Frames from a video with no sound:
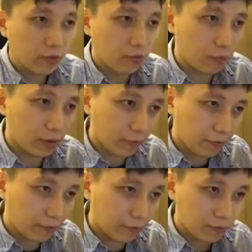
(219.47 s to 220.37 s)

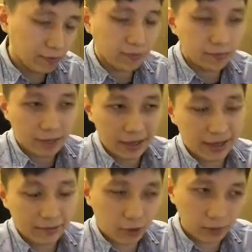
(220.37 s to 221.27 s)
with
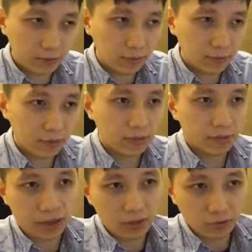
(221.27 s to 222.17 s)
negative 1,
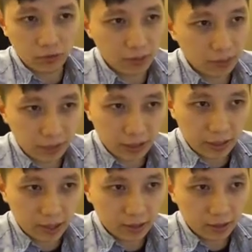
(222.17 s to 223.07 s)
then you simply
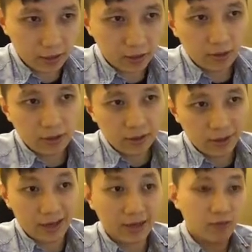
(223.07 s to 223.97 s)
get
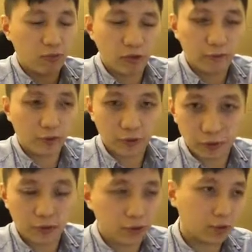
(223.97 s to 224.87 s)
negative 1 over
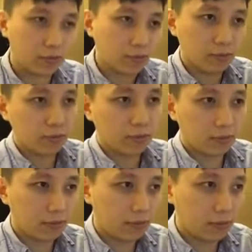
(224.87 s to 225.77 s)
2. So
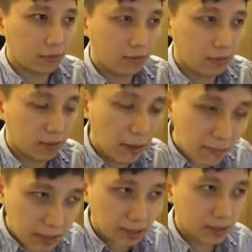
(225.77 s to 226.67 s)
that
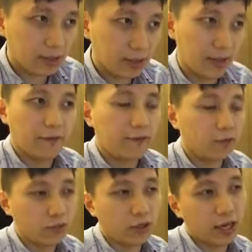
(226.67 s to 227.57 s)
means if
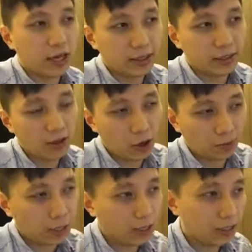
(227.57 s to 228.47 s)
you can
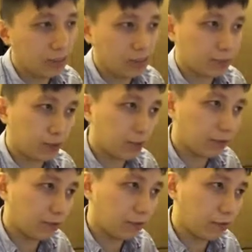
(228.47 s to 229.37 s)
obtain the
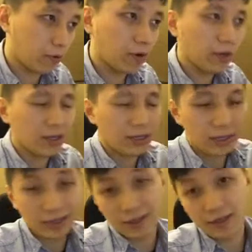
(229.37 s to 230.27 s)
expression for
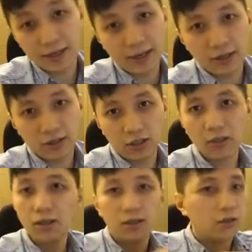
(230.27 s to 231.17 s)
kinetic energy,
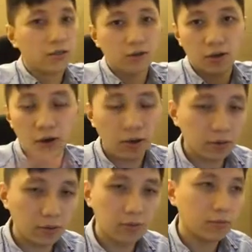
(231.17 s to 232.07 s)
the
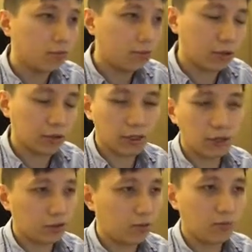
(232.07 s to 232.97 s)
whole
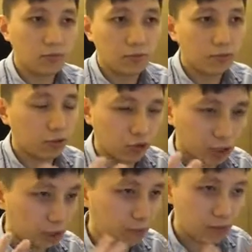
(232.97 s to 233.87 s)
equation will
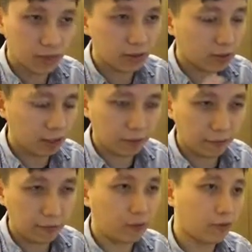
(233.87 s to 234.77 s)
just be done
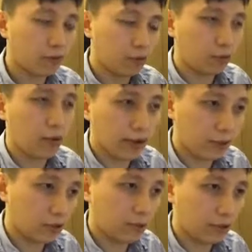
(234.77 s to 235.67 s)
for total
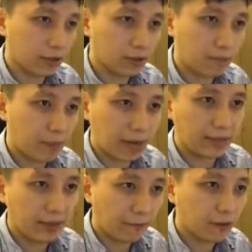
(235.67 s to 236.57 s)
energy because by
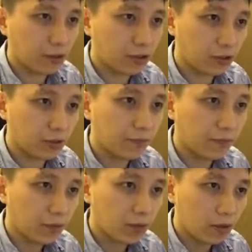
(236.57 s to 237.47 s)
definition,
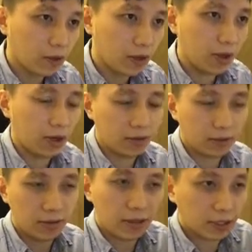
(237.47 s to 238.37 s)

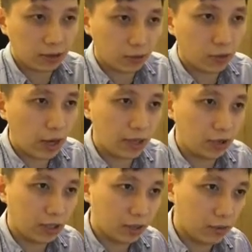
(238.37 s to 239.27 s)
these are the two
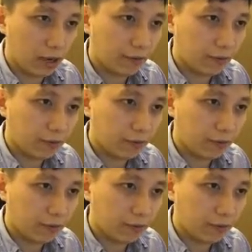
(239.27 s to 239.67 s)
energies that you have.